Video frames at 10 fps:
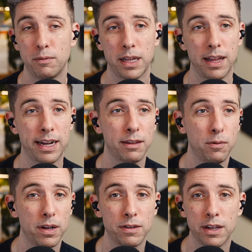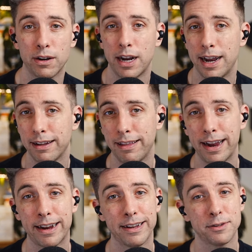We like the ones that are kind of
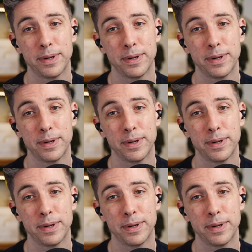like us.